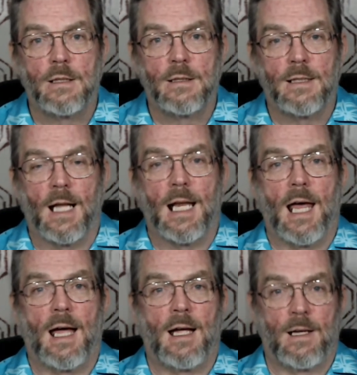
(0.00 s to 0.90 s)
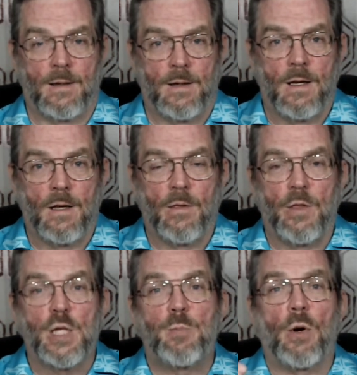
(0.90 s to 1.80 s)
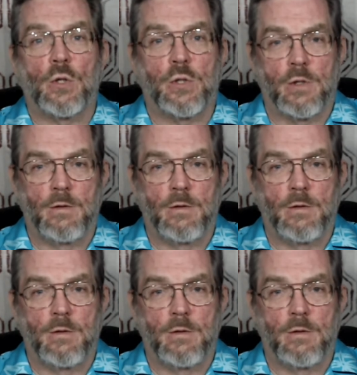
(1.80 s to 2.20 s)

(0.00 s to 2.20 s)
Allah. This person